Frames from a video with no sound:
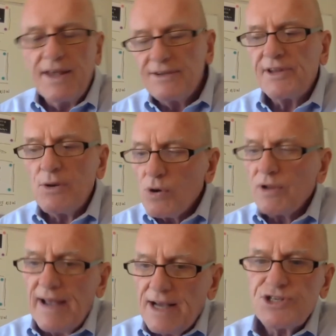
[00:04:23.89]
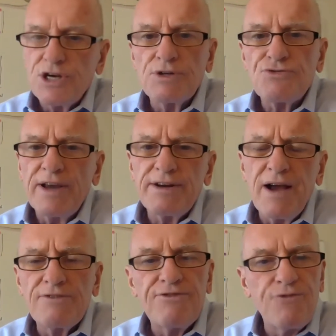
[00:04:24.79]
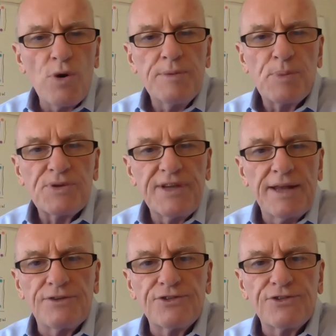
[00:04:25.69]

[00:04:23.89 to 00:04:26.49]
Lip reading: as they were last year. It's right around 40%.